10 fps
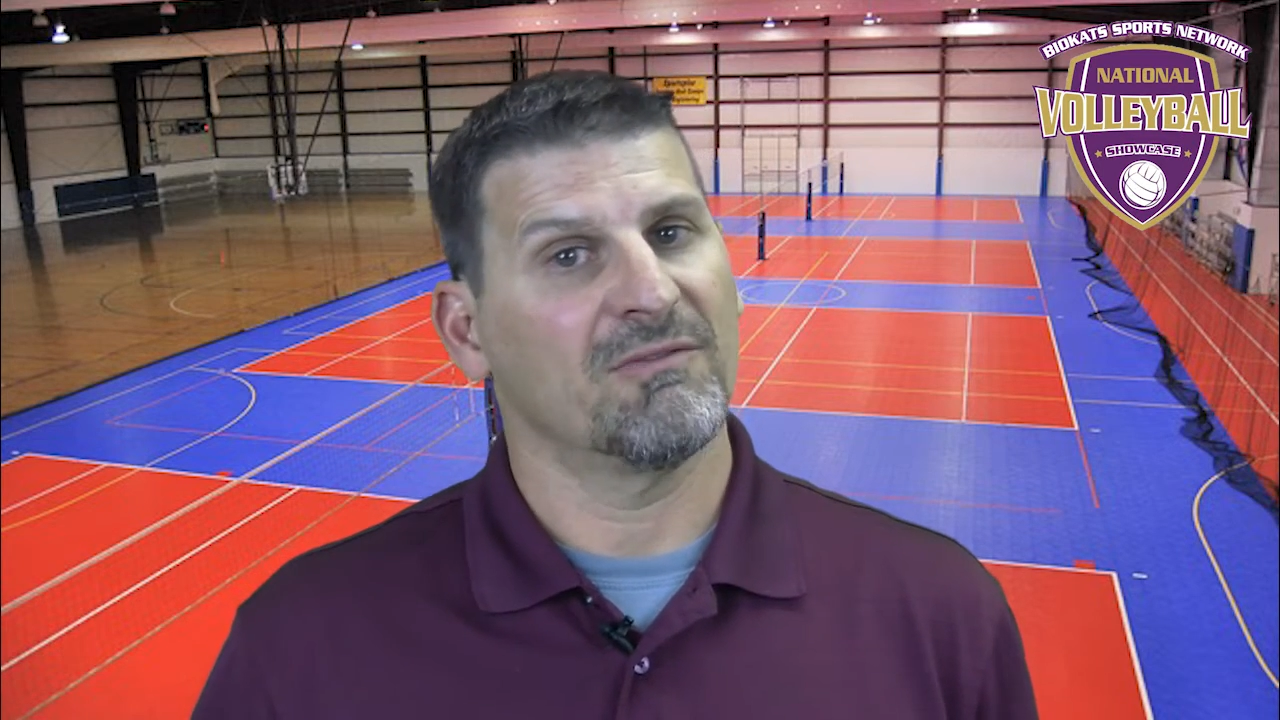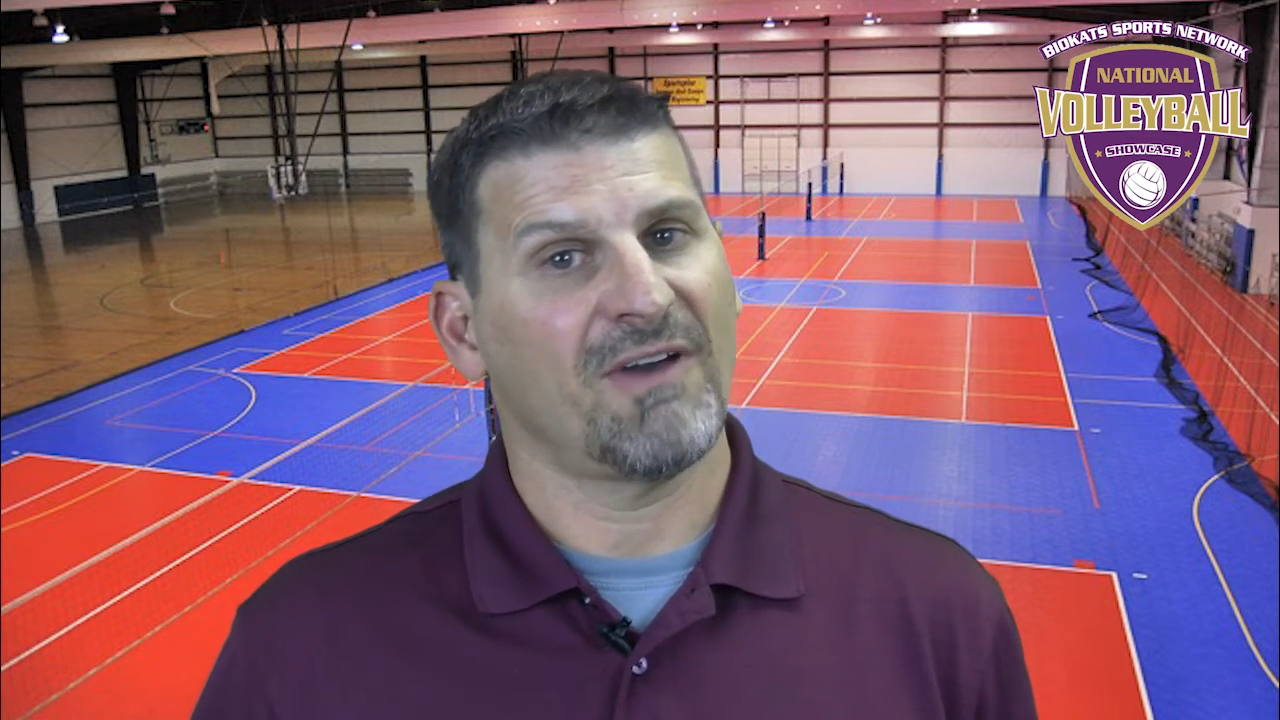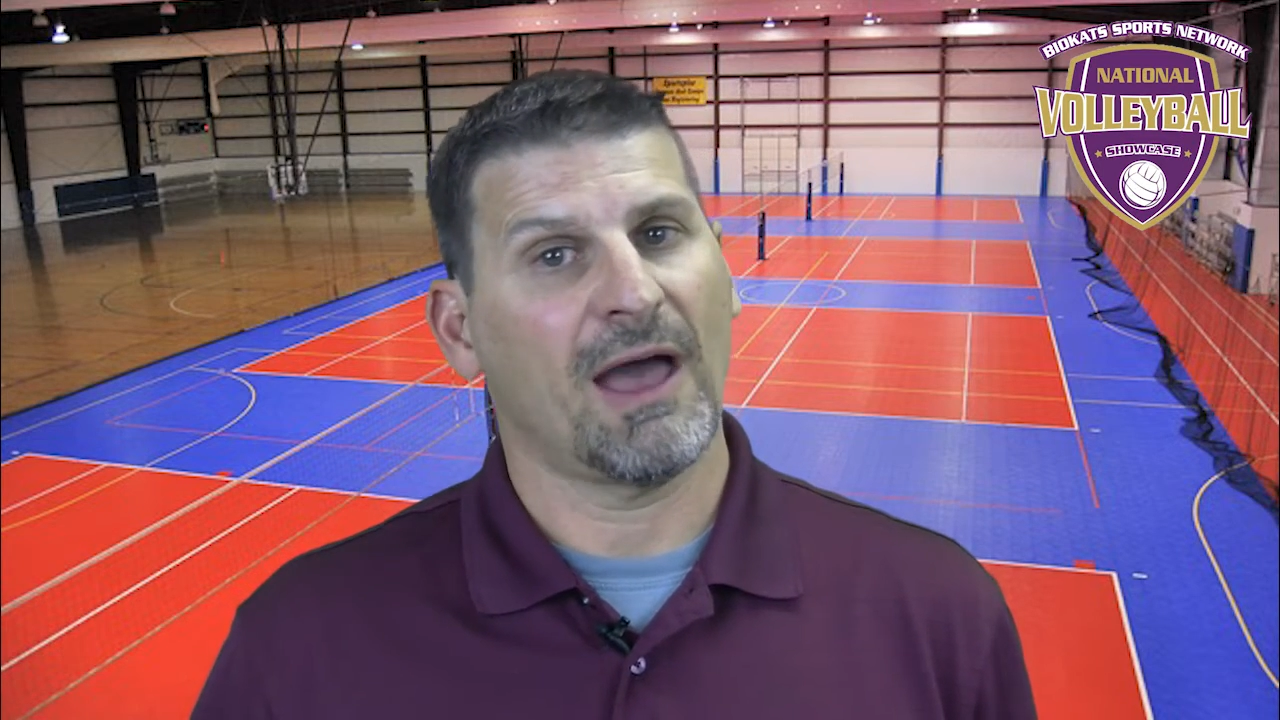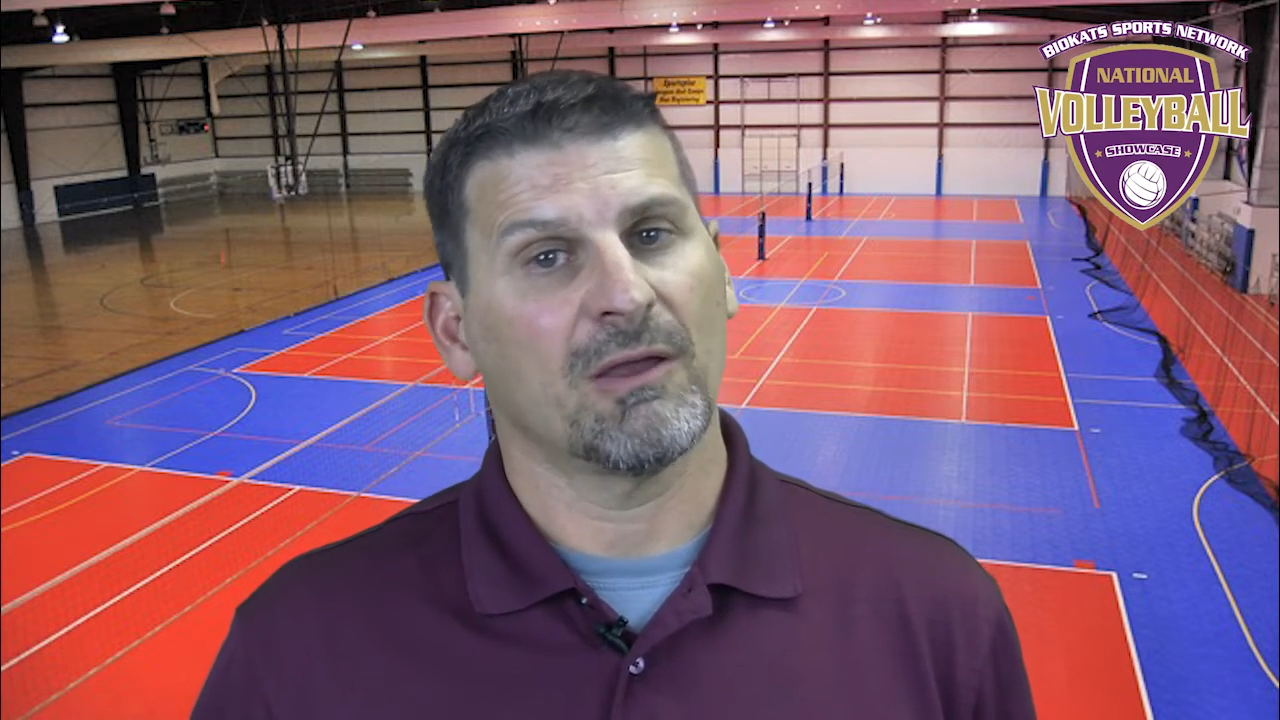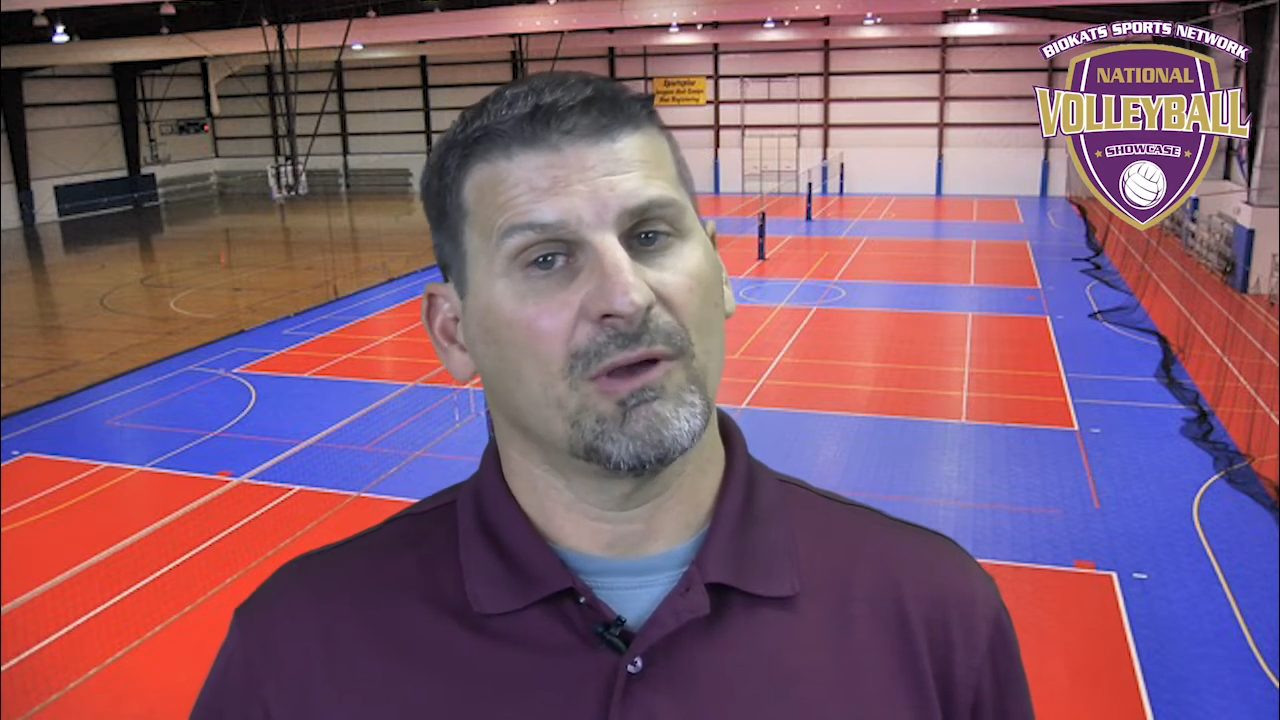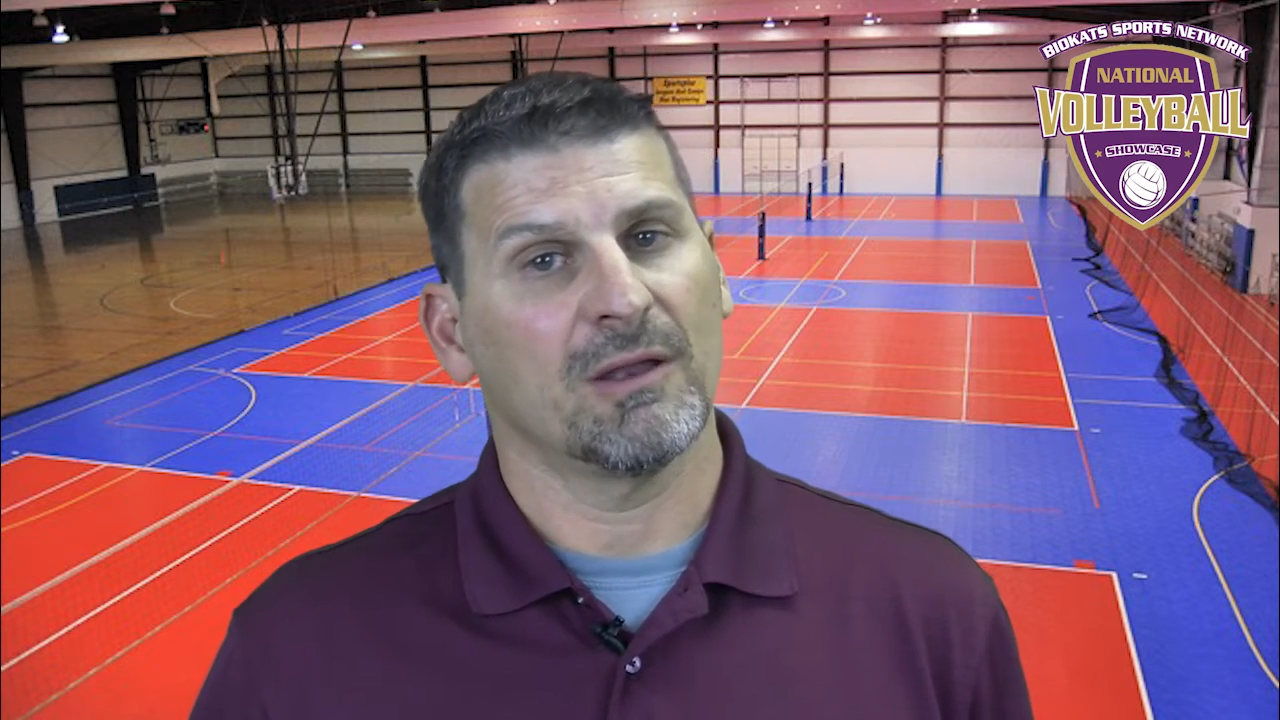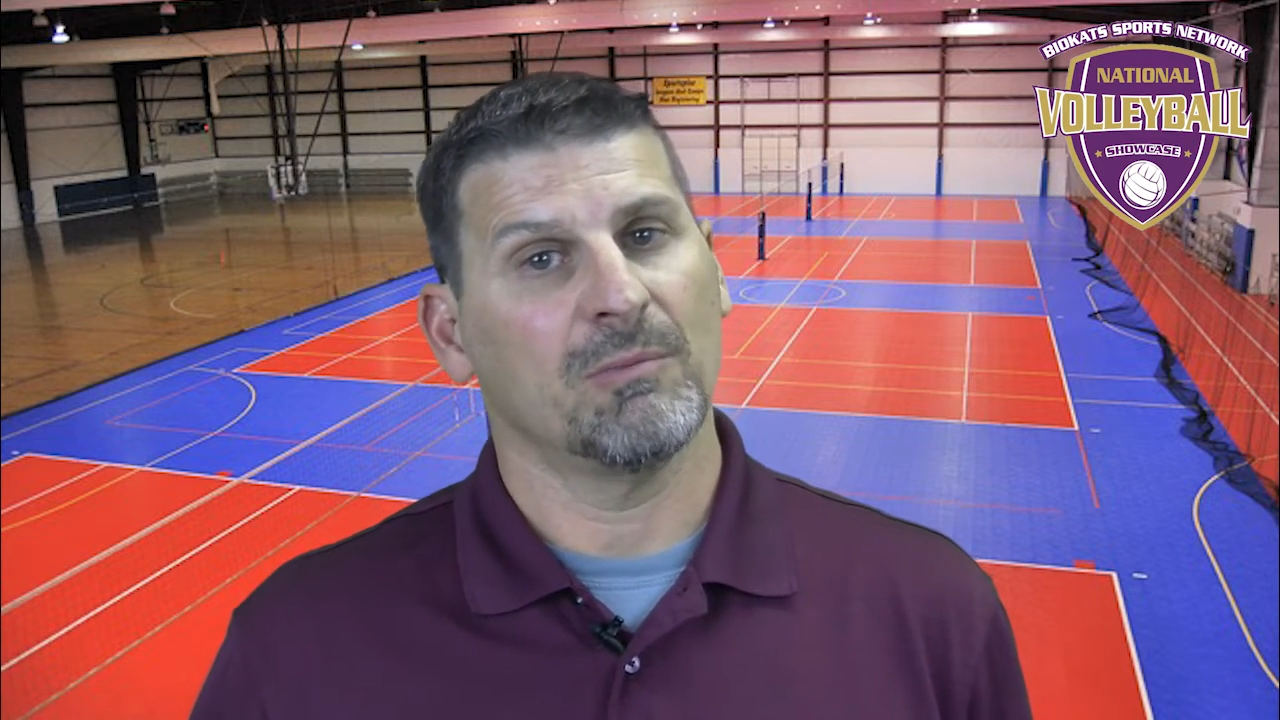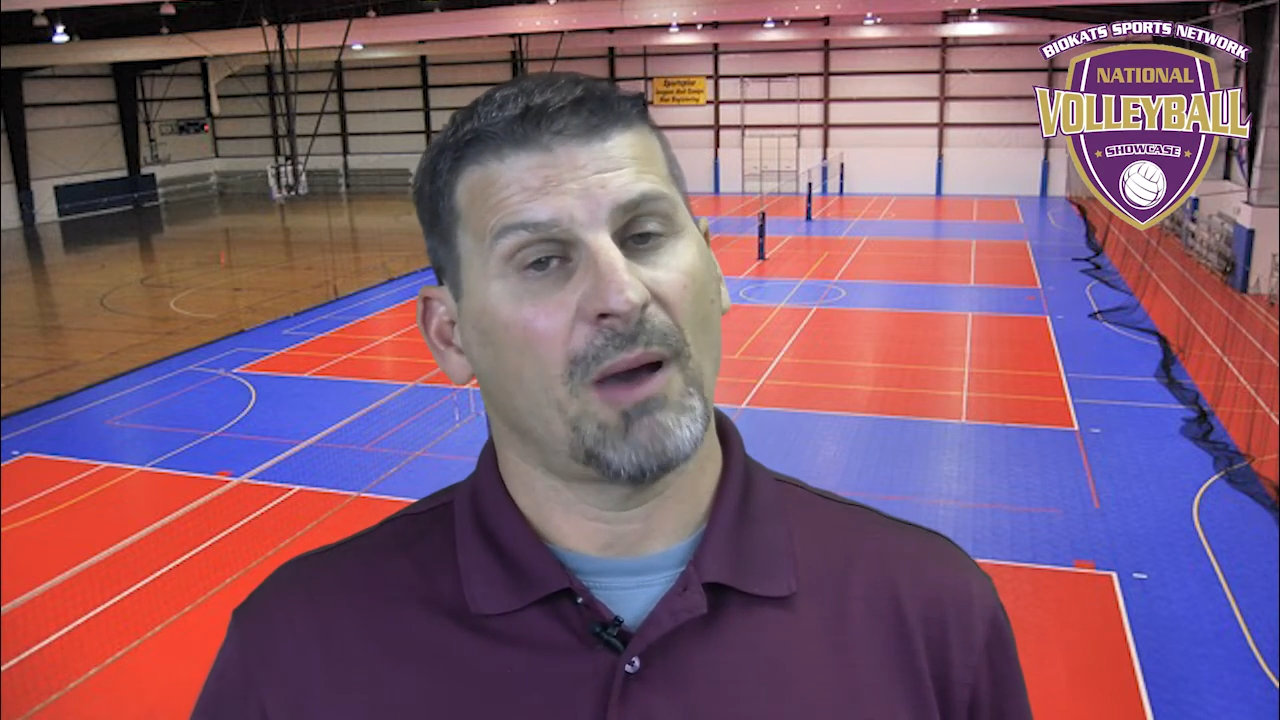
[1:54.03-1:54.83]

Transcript: evaluated